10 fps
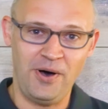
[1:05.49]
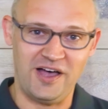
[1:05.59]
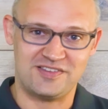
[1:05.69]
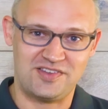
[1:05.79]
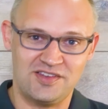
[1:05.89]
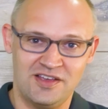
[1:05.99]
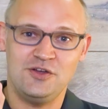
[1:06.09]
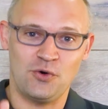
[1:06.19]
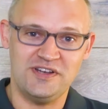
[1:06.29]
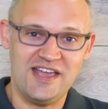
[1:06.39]
But
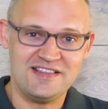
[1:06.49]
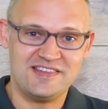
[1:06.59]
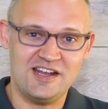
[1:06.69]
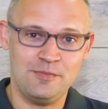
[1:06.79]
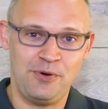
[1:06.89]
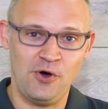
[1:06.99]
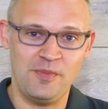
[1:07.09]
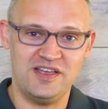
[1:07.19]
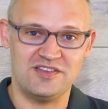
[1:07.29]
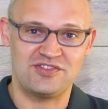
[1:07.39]
the Ornate
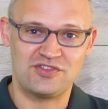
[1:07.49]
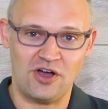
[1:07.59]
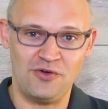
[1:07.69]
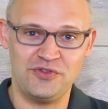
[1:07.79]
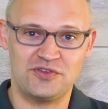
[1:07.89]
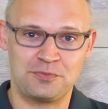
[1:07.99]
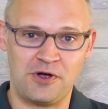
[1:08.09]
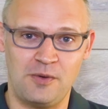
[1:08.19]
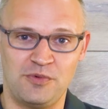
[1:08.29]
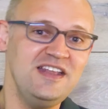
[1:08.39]
Ctenopoma has solved this
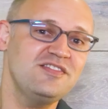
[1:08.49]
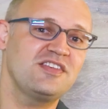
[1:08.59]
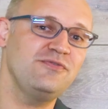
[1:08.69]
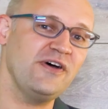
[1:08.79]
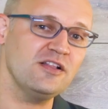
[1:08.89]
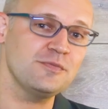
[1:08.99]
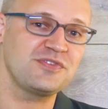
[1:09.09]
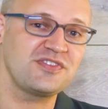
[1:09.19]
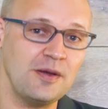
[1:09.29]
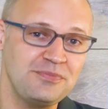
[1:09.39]
problem. It has developed
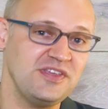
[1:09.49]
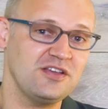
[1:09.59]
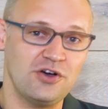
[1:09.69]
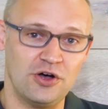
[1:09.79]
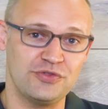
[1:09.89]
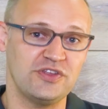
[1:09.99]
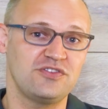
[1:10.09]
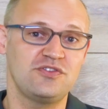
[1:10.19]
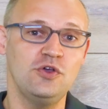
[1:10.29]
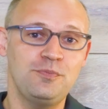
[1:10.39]
something called the
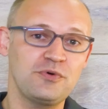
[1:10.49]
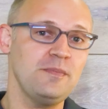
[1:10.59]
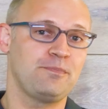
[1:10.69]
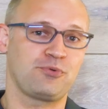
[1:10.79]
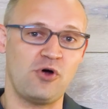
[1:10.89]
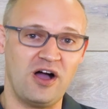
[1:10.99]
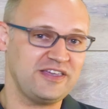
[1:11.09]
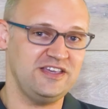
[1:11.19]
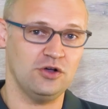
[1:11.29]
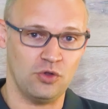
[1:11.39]

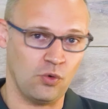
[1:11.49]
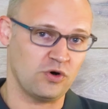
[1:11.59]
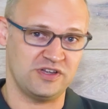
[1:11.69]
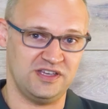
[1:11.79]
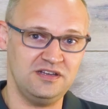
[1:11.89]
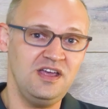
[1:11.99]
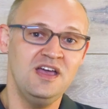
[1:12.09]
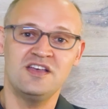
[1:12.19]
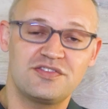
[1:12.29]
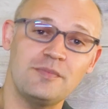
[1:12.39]
suprabronchial organ.
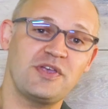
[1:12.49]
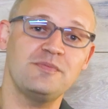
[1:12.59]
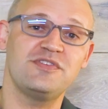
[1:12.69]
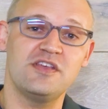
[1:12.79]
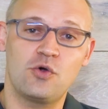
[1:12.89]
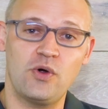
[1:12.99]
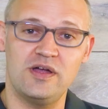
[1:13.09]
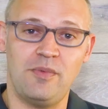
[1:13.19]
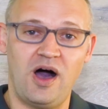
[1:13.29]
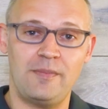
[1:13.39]
Sometimes in the
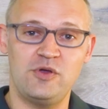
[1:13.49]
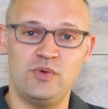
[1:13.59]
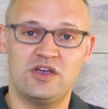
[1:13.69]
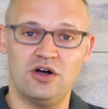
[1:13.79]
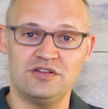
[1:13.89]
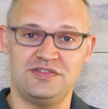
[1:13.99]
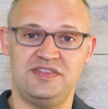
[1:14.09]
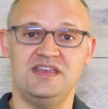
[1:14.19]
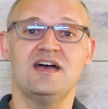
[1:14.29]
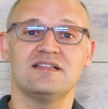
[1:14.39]
aquarium hobby, we call it
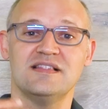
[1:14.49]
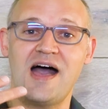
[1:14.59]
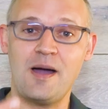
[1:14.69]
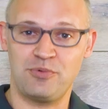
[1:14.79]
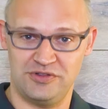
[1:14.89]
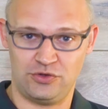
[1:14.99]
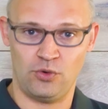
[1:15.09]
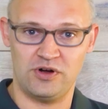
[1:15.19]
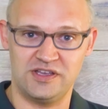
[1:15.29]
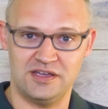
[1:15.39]
the labyrinth
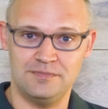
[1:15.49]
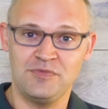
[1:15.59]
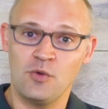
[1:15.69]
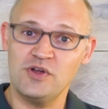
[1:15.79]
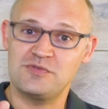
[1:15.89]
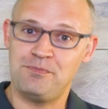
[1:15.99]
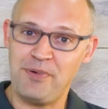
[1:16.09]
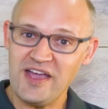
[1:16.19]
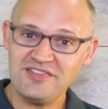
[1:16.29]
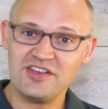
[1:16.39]
organ, which
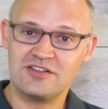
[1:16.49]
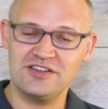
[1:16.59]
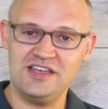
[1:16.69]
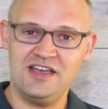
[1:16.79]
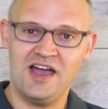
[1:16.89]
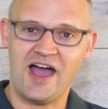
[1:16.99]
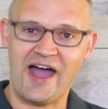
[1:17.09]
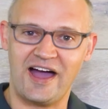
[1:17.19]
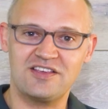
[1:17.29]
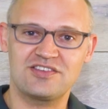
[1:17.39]
basically
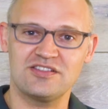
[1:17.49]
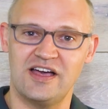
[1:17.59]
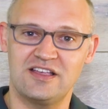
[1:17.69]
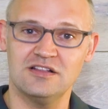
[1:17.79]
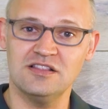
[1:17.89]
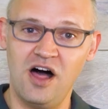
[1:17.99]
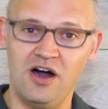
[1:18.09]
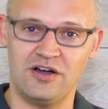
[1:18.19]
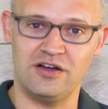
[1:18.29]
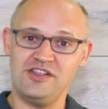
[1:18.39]
acts like a lung.